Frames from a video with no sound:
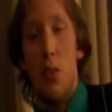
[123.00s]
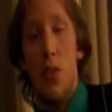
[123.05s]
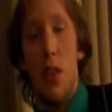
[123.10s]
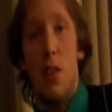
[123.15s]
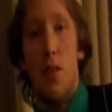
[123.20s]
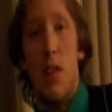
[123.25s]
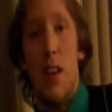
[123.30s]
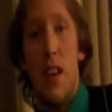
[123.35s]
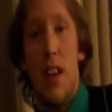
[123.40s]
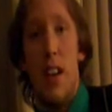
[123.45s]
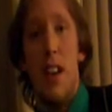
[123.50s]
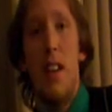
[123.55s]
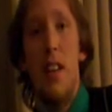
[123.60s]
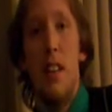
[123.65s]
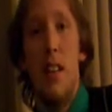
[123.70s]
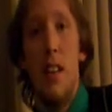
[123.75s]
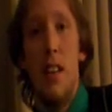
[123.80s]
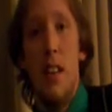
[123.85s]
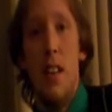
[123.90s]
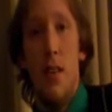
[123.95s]
it would look very,
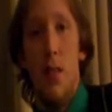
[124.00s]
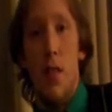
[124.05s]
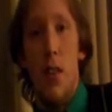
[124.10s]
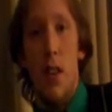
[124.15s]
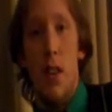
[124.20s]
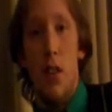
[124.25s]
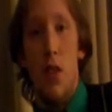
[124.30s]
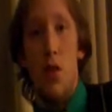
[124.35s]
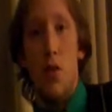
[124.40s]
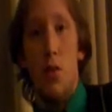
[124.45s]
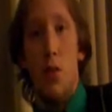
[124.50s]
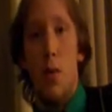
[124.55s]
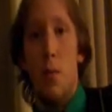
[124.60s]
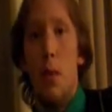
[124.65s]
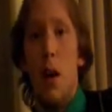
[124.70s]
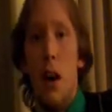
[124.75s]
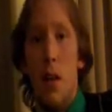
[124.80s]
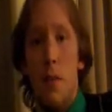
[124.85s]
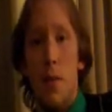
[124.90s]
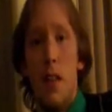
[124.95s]
very unusual and
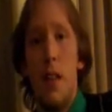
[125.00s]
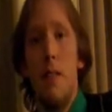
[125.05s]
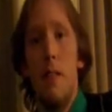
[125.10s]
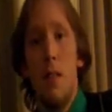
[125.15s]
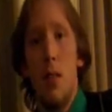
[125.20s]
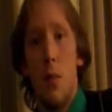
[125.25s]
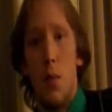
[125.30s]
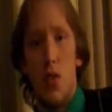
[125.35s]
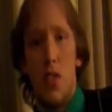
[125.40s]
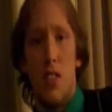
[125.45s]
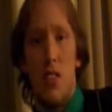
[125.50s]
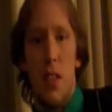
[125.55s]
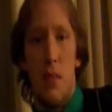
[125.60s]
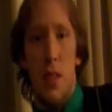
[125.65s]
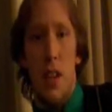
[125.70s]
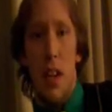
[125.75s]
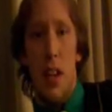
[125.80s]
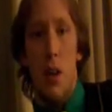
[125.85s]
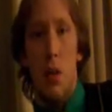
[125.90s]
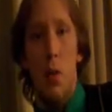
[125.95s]
puffy, which is
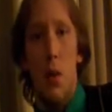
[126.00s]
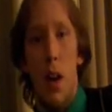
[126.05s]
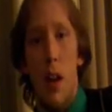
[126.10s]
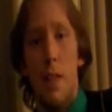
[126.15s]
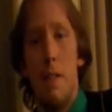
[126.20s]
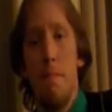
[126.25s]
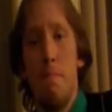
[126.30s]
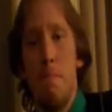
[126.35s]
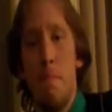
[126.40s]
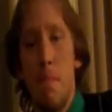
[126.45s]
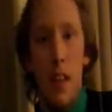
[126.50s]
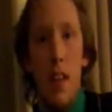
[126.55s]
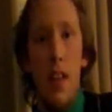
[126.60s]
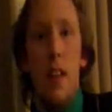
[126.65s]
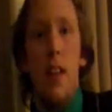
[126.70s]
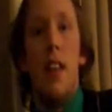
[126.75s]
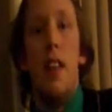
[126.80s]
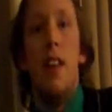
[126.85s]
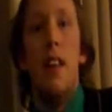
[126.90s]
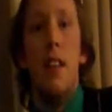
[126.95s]
something I don't want.
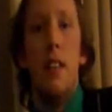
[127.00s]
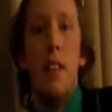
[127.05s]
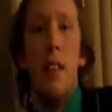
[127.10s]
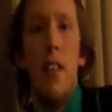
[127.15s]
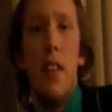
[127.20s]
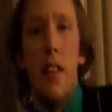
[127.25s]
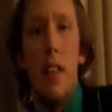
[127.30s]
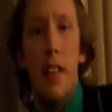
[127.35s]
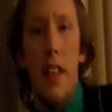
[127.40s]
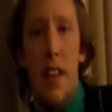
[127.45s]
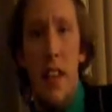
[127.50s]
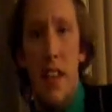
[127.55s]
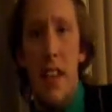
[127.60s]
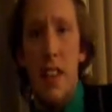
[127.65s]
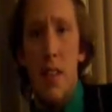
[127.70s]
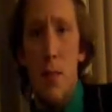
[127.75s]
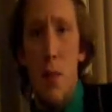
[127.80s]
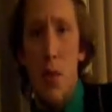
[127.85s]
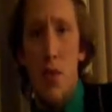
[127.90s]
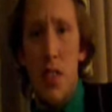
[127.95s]
Now, to
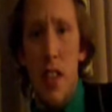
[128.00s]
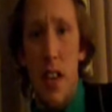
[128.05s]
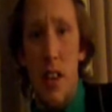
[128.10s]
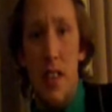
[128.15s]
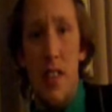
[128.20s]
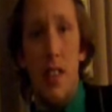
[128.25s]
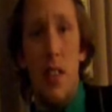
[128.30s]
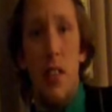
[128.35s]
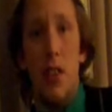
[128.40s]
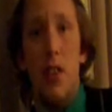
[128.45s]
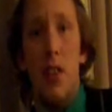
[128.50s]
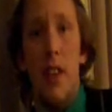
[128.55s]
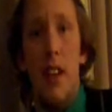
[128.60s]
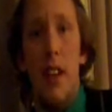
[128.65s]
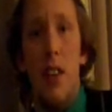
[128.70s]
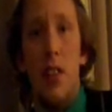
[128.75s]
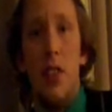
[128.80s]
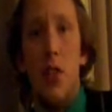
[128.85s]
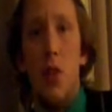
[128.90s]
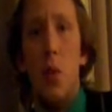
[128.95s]
get the most out of these
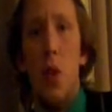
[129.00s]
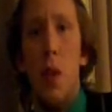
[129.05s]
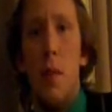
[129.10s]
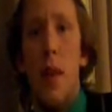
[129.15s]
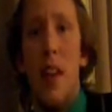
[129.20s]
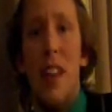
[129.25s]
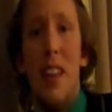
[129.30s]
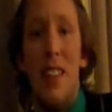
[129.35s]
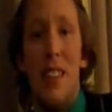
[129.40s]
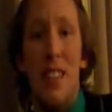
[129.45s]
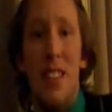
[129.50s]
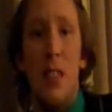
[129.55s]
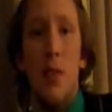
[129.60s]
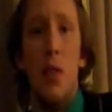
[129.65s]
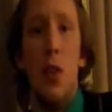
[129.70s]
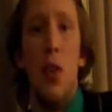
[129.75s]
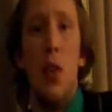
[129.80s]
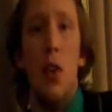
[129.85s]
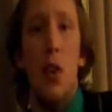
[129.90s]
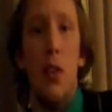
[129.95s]
underlayers, you want to make it as
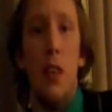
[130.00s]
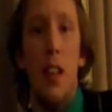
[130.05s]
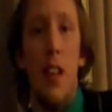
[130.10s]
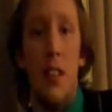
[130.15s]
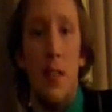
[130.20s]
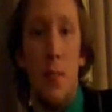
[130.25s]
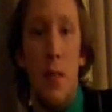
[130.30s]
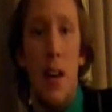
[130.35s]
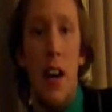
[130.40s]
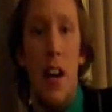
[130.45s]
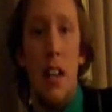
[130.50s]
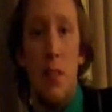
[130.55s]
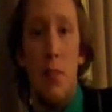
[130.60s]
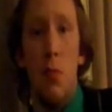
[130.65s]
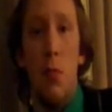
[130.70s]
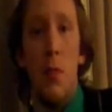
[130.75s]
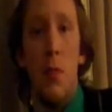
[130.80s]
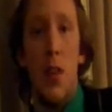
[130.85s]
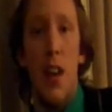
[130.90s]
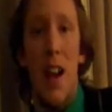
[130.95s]
difficult as
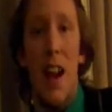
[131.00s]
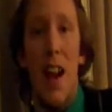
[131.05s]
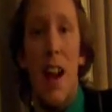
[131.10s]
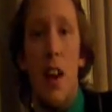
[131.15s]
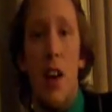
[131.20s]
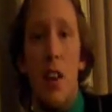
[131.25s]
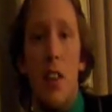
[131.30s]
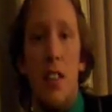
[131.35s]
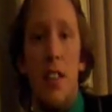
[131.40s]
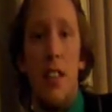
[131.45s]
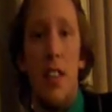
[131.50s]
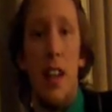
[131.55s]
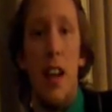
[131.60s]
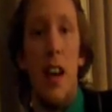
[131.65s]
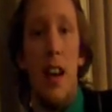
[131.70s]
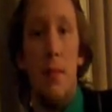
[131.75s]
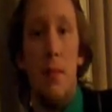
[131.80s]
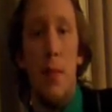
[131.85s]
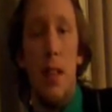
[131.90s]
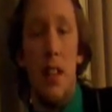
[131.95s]
possible for air to
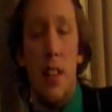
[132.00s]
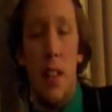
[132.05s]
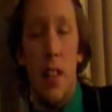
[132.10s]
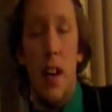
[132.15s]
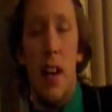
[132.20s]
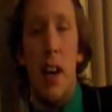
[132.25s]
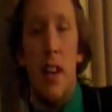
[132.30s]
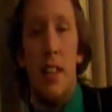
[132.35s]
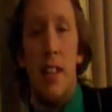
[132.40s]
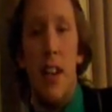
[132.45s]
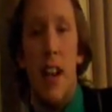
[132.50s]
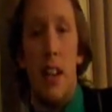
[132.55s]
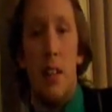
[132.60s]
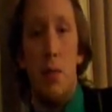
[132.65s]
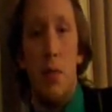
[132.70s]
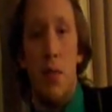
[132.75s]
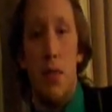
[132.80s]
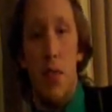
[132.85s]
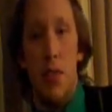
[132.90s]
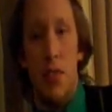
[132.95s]
come in
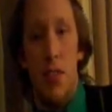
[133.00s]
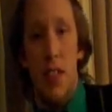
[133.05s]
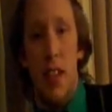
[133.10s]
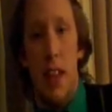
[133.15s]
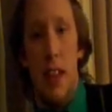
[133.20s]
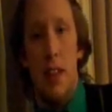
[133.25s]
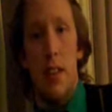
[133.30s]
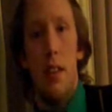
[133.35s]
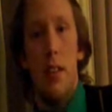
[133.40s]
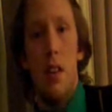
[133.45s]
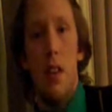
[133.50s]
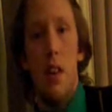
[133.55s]
contact with your skin.